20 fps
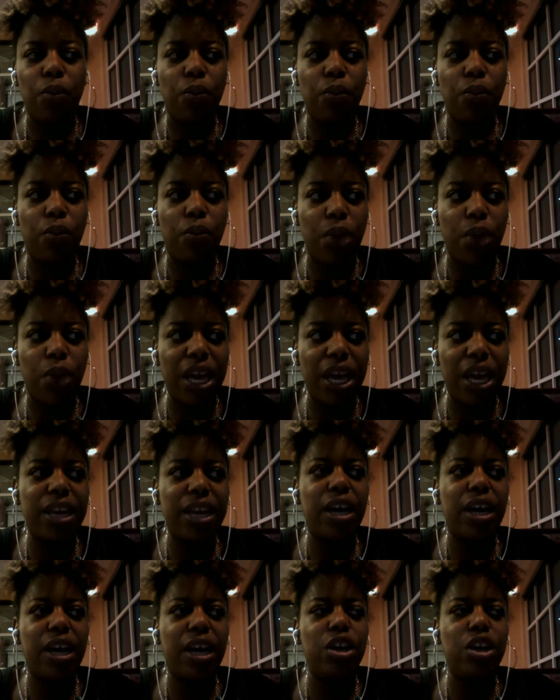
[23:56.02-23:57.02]
when
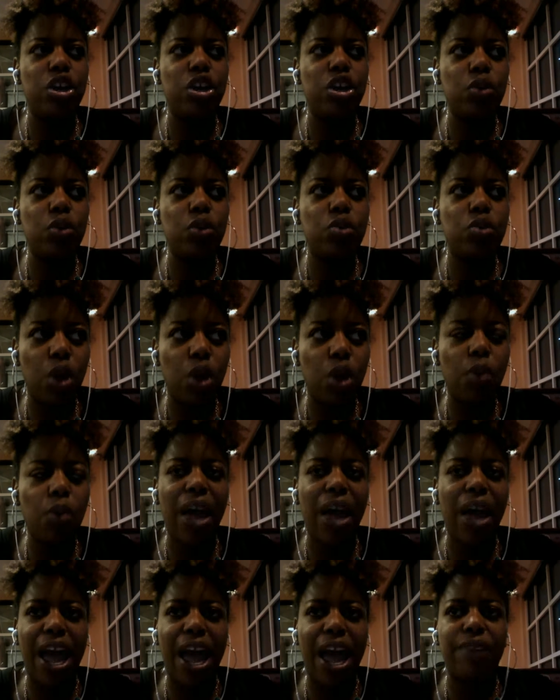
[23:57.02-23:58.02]
you don't
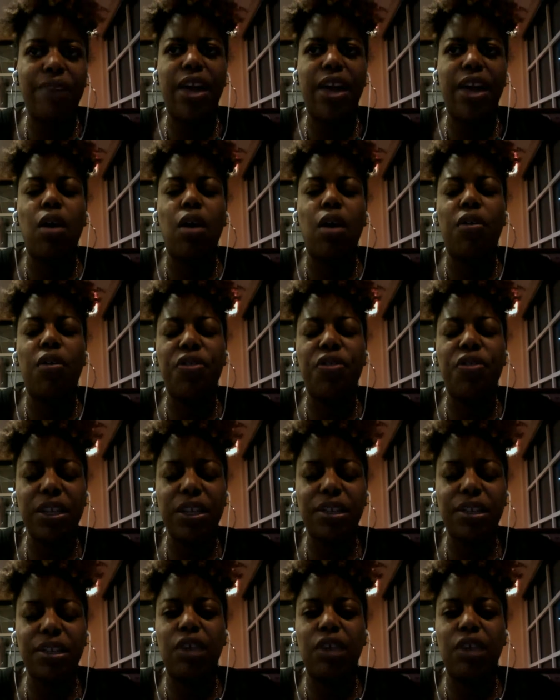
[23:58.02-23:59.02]
have that
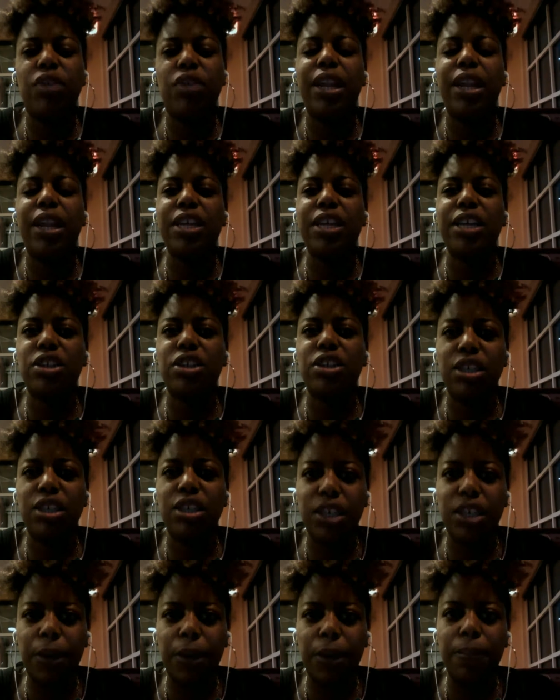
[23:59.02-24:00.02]
authentic
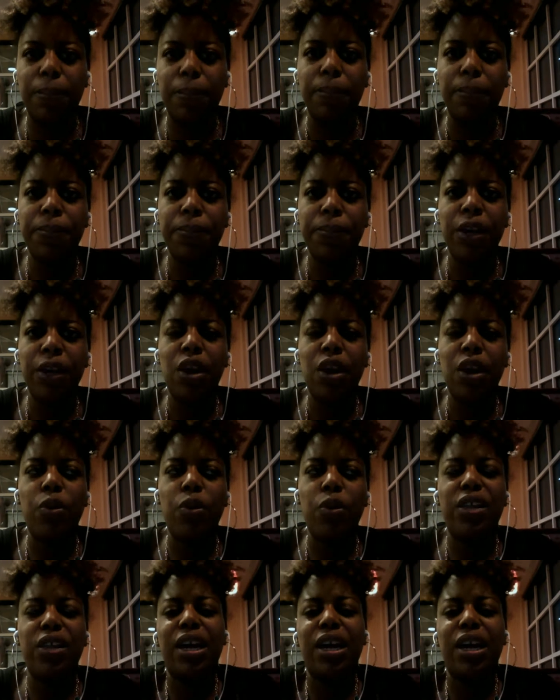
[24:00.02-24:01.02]
relationship with the
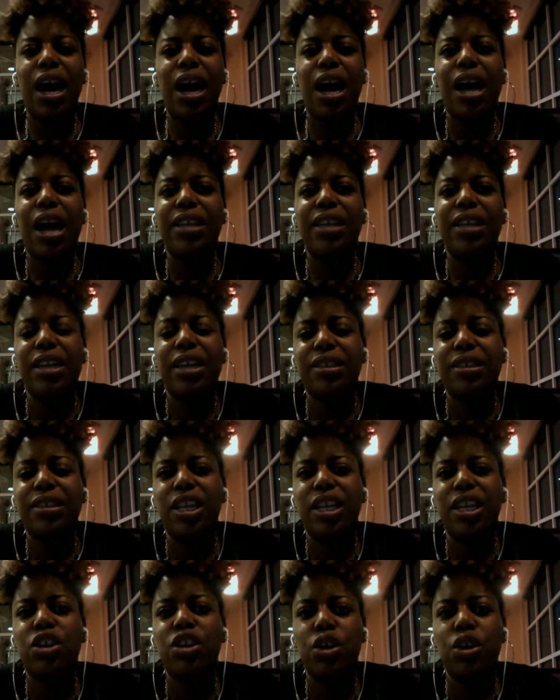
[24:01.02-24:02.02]
God that is
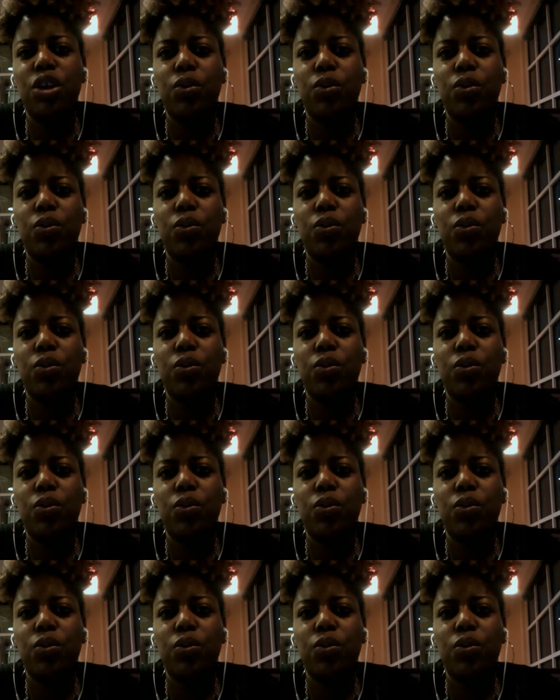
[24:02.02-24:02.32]
in you,